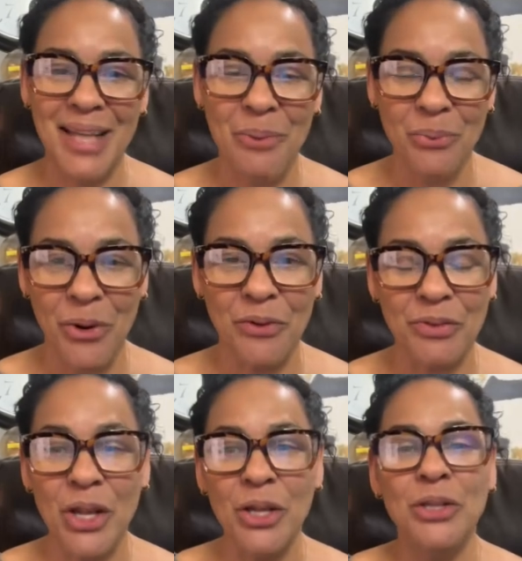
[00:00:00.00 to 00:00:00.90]
worth,
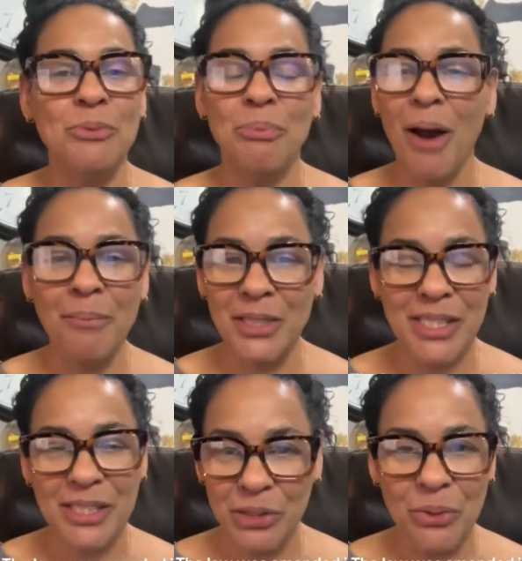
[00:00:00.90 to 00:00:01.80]
you probably
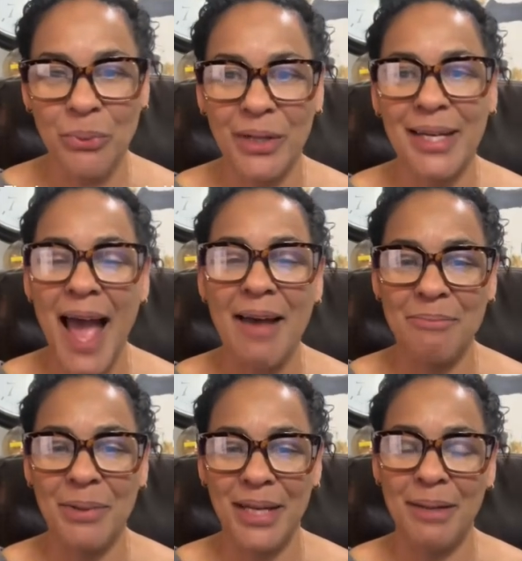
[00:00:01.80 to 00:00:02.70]
still wouldn't have
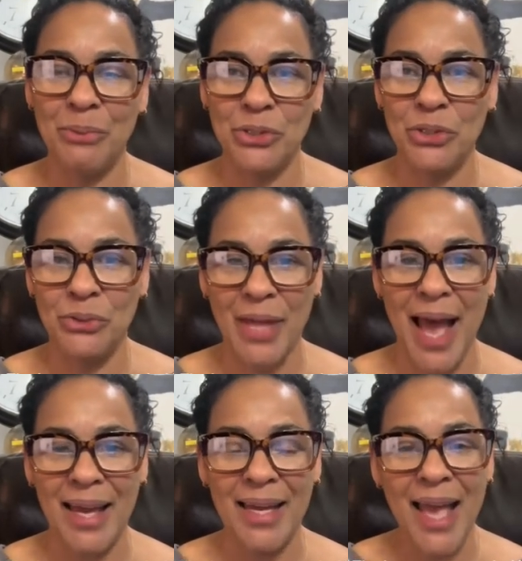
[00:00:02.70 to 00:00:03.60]
been able to do that.